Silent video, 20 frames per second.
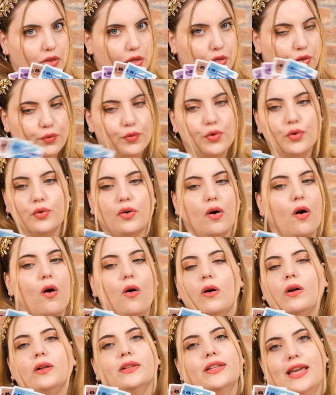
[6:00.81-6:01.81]
through
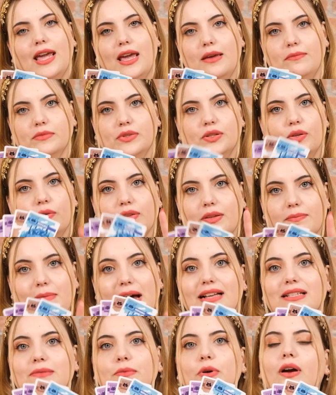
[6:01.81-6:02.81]
all the game. So the
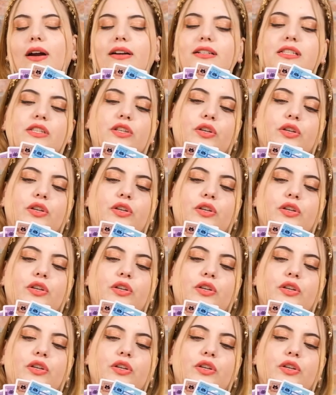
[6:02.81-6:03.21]
maximum cards that